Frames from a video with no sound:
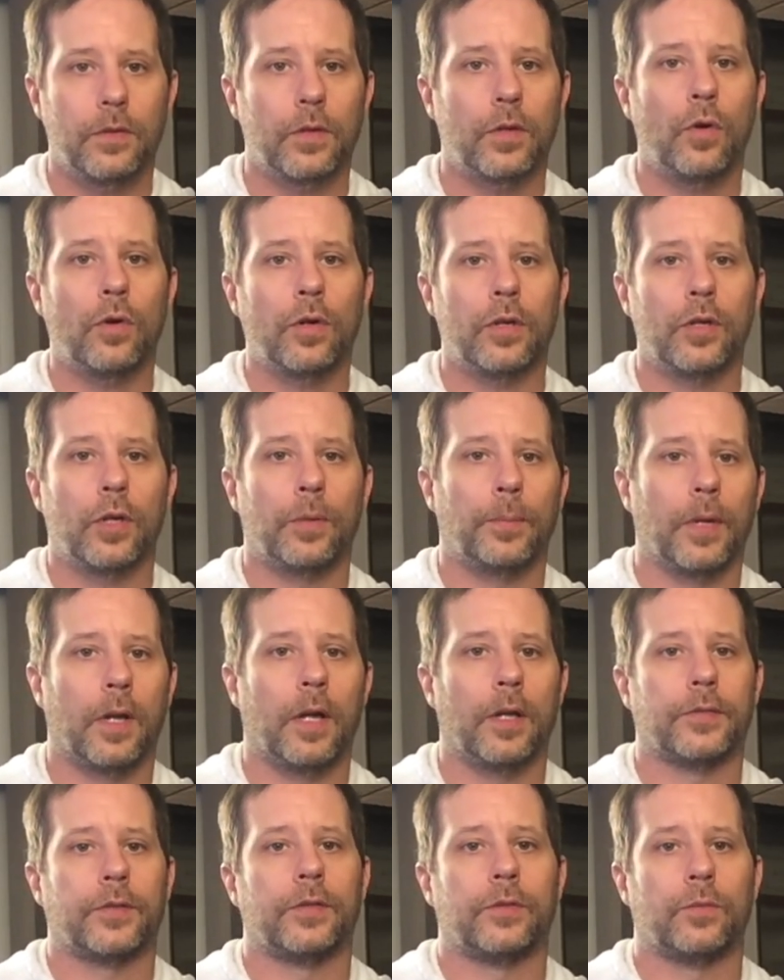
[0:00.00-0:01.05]
quarter note
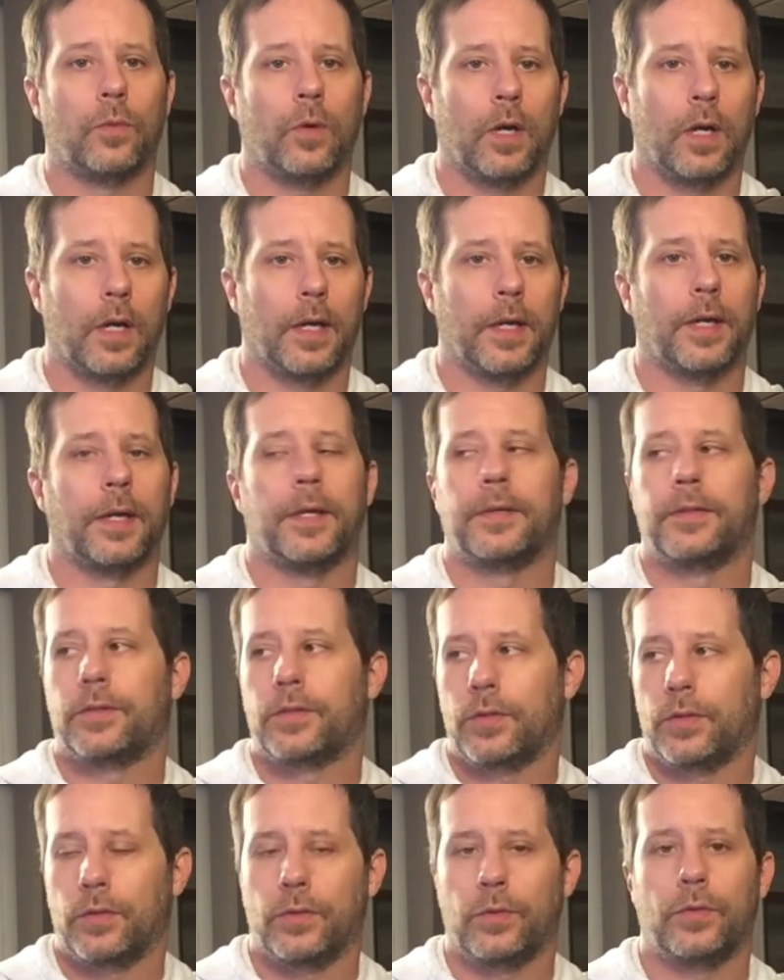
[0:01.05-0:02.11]
pulse is 1, 2,
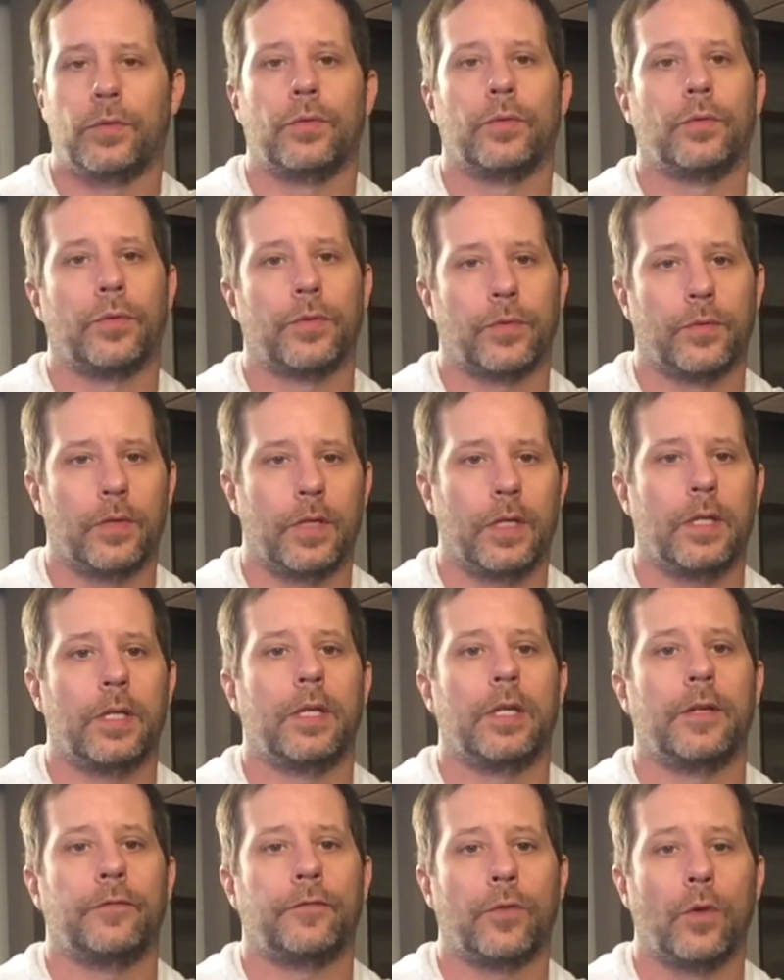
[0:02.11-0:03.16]

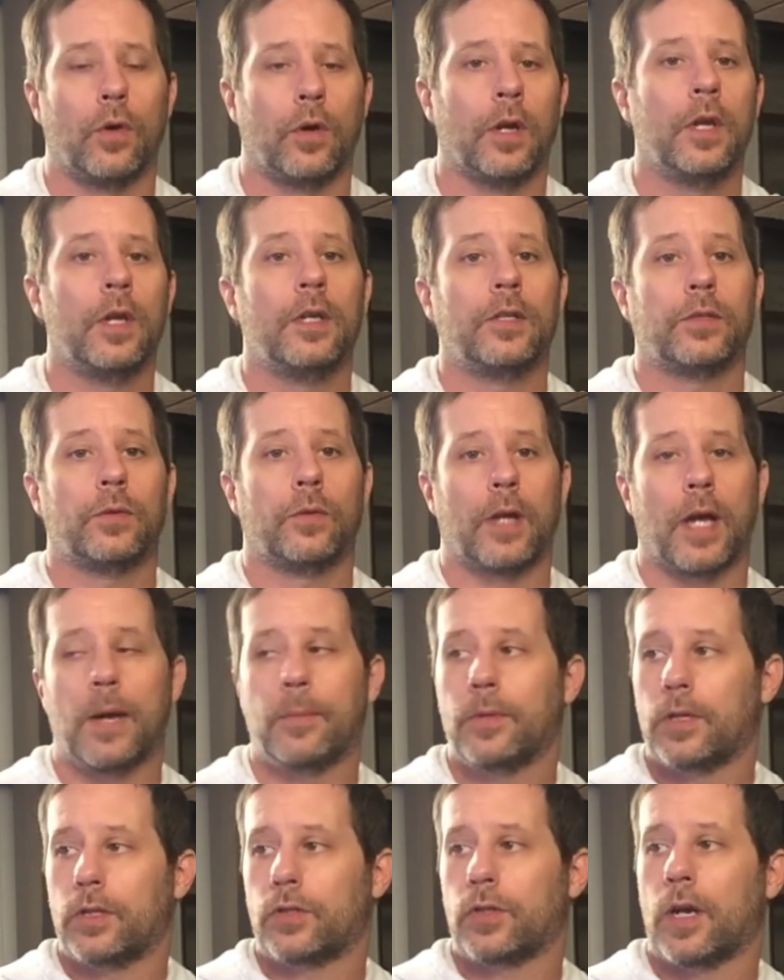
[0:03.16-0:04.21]
3, 4. So what I'm
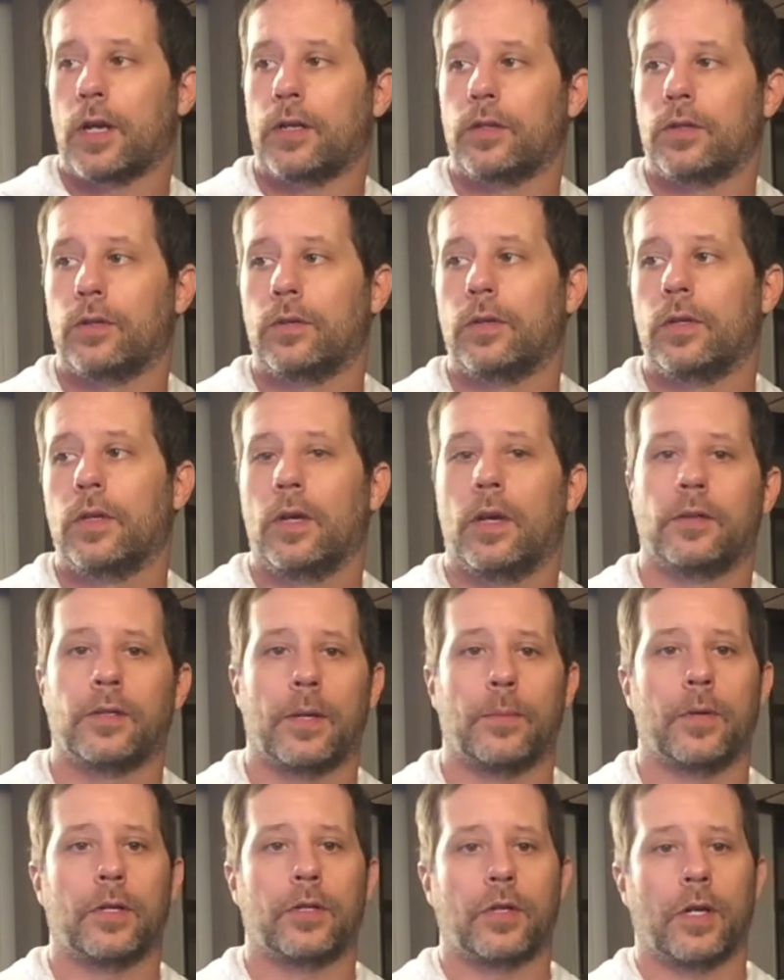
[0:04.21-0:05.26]
going to try to do is
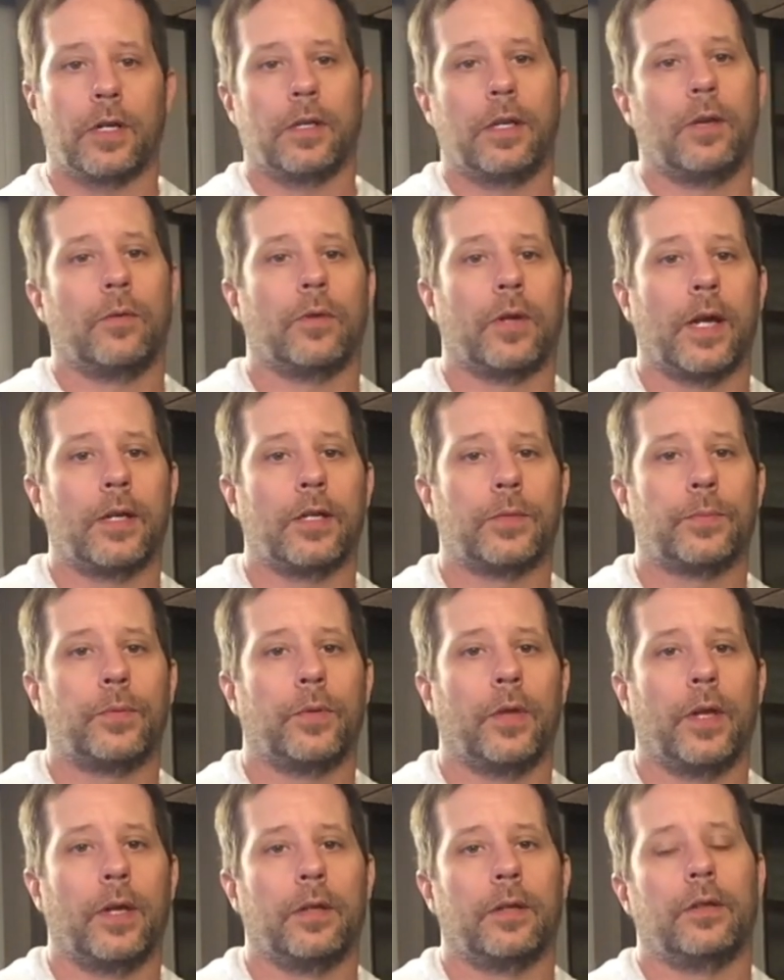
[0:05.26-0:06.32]
I'm going to try to get what I just
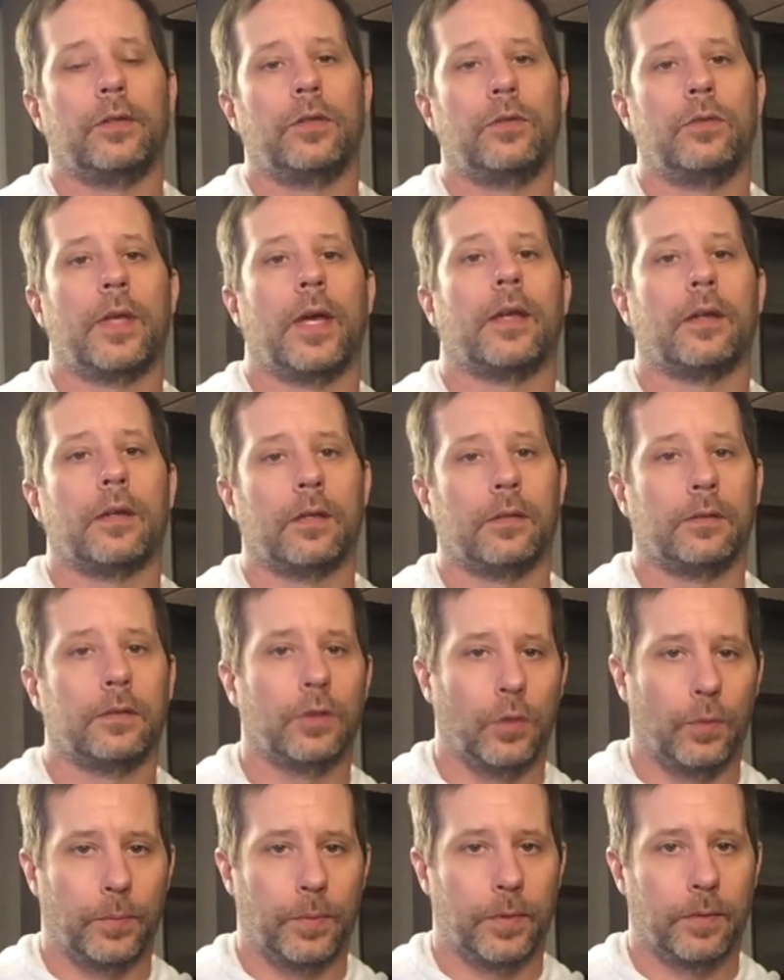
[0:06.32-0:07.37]
played and do that in a
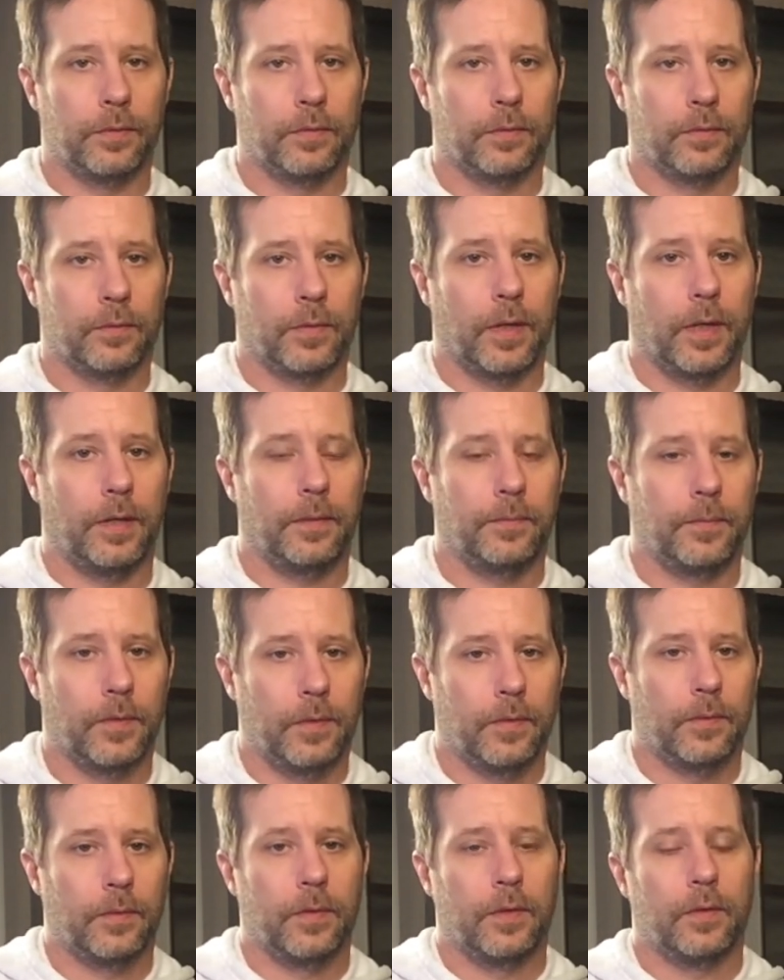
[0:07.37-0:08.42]
loop, right?
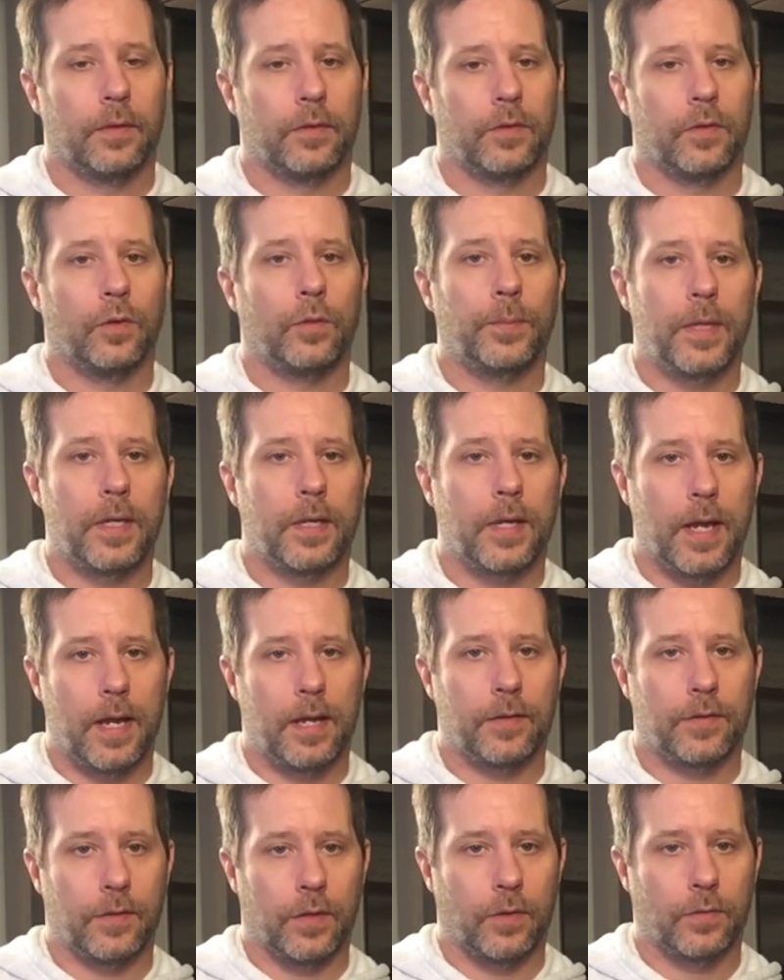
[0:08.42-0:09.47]
So it'll be an
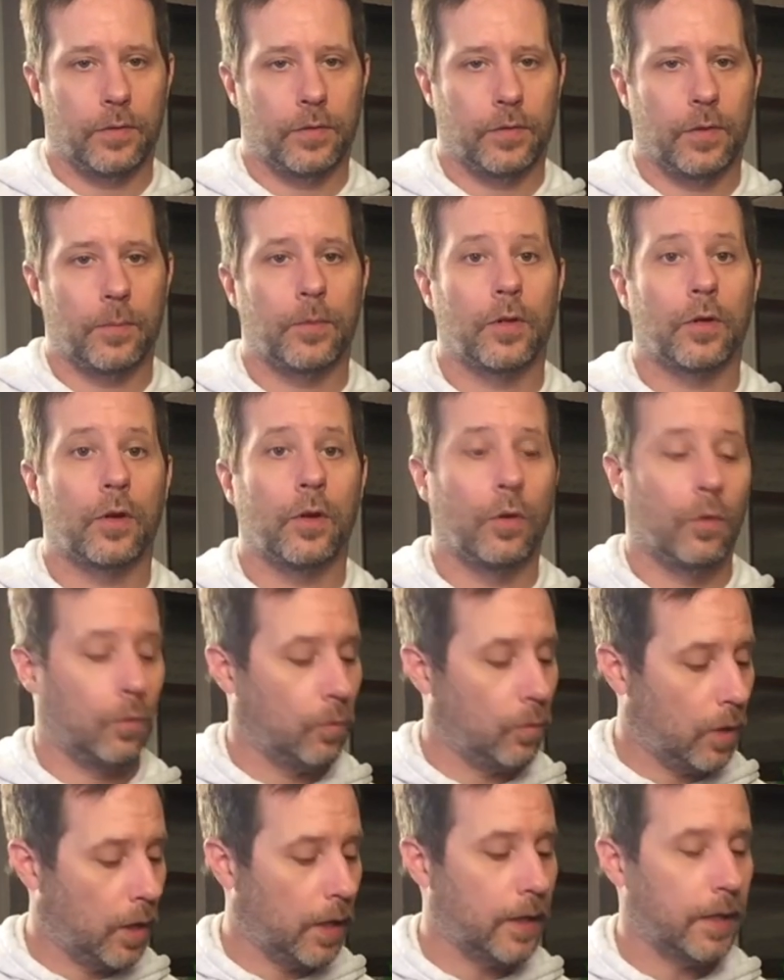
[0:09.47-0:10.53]
eighth note. So I'm going to go
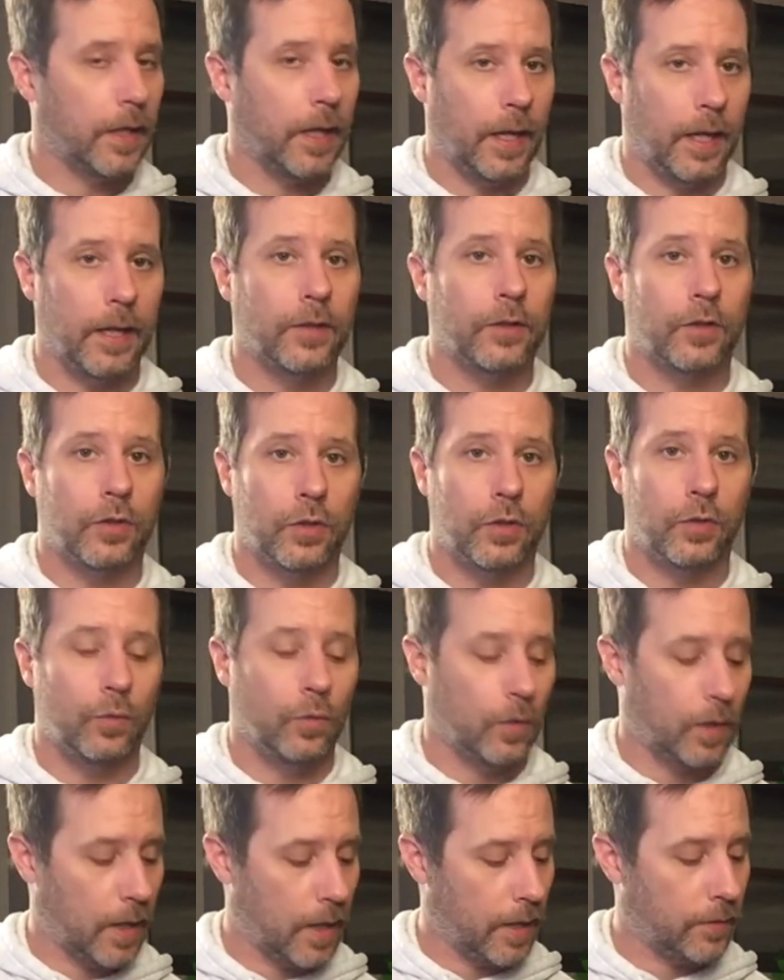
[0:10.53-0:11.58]
1 and 2
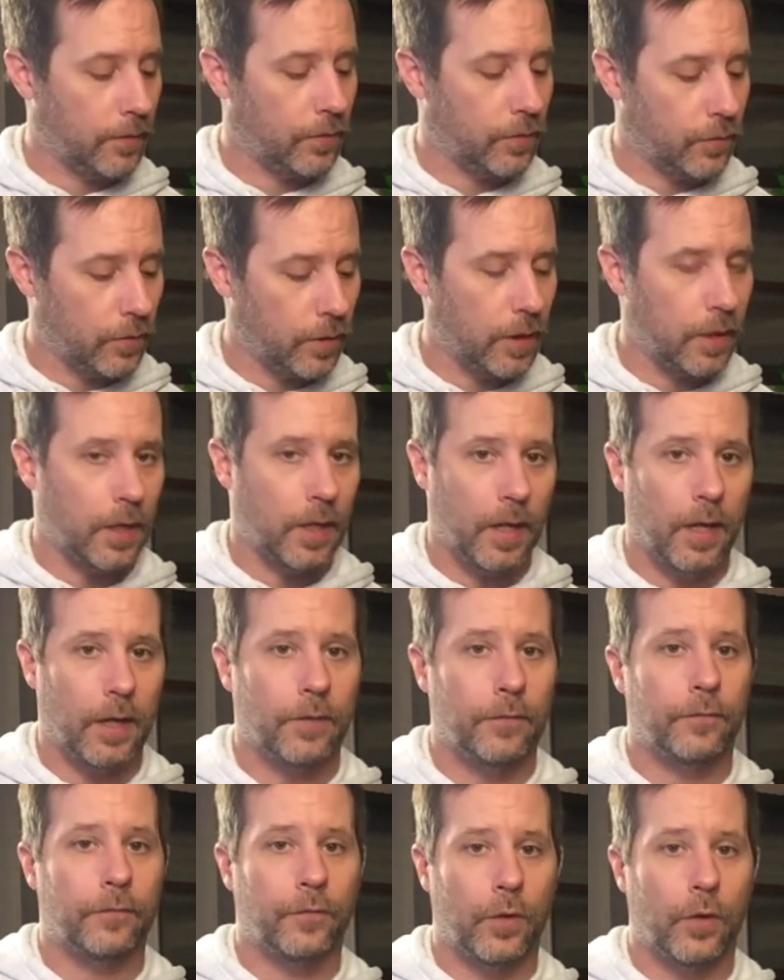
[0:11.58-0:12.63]
and 3
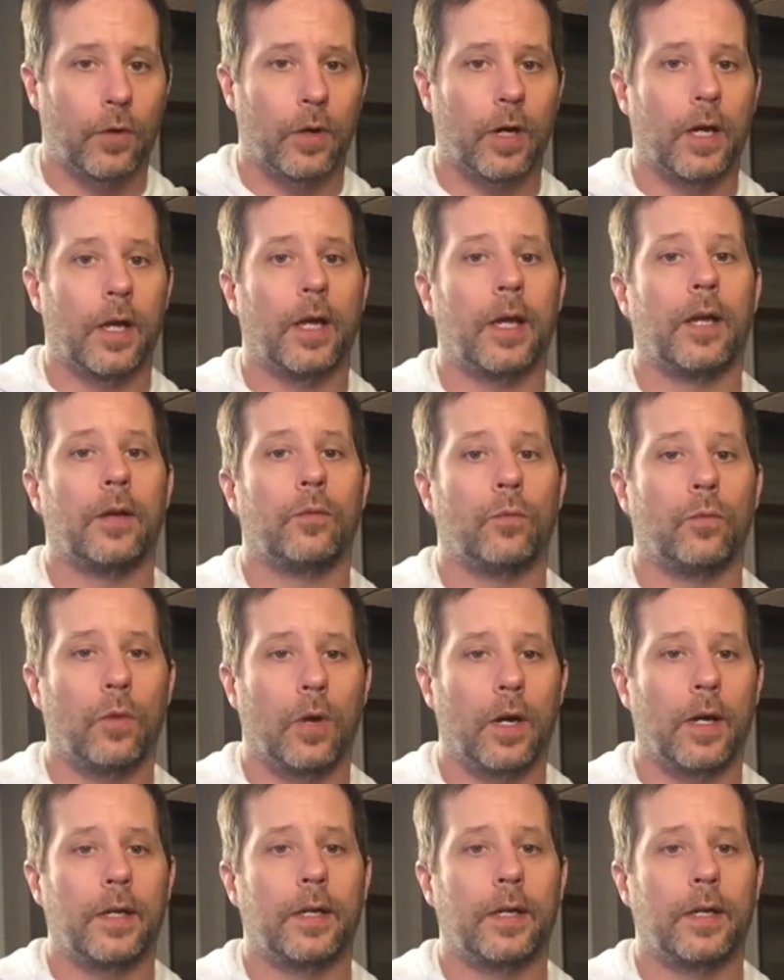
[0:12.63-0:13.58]
and 4 and 1